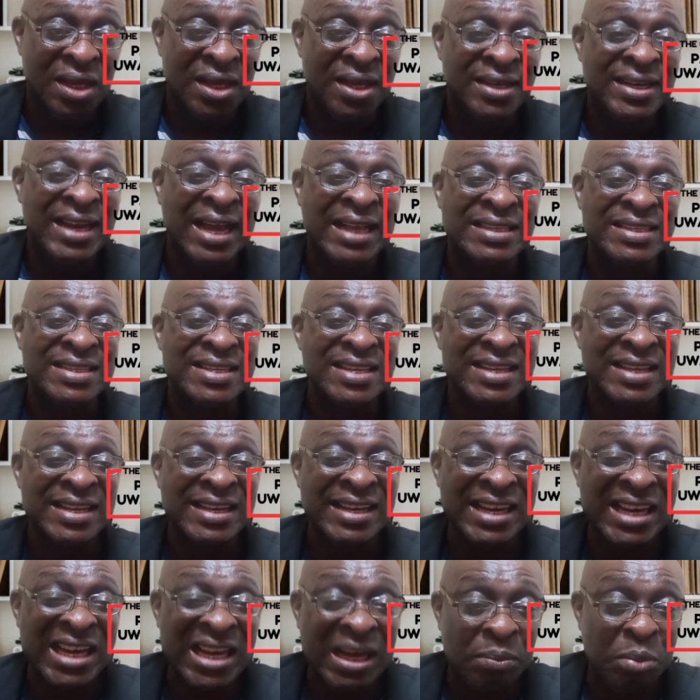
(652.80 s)
that
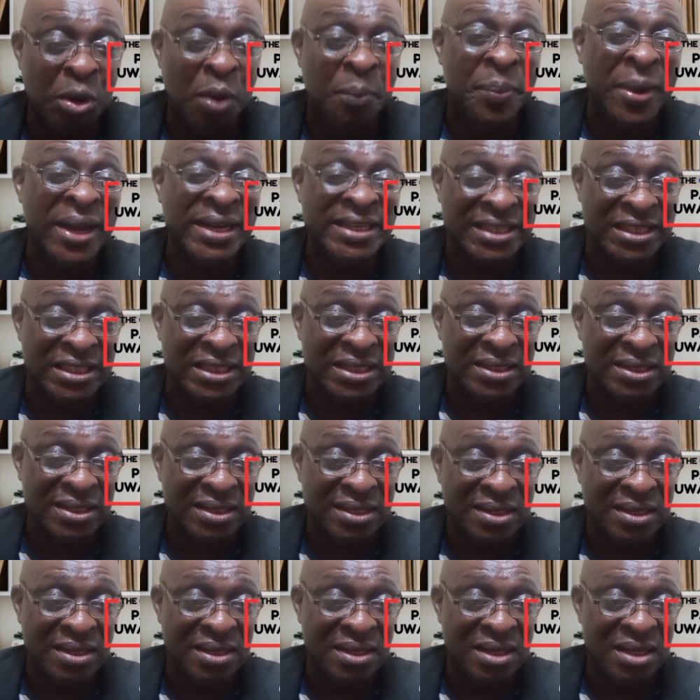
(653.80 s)
Labour Party
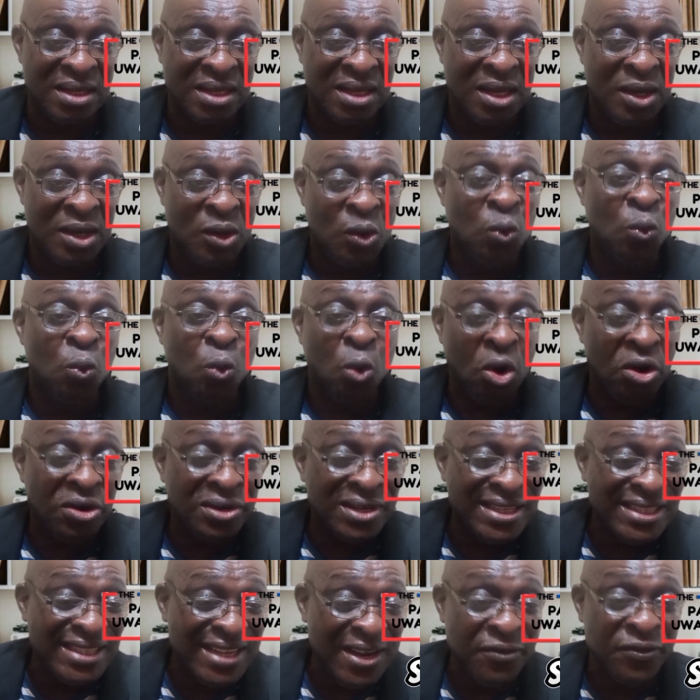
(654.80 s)

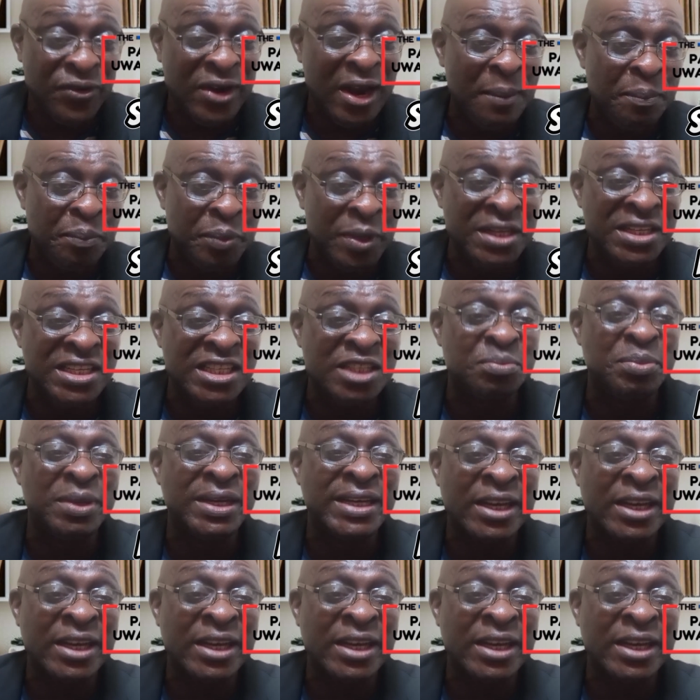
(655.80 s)
won several places,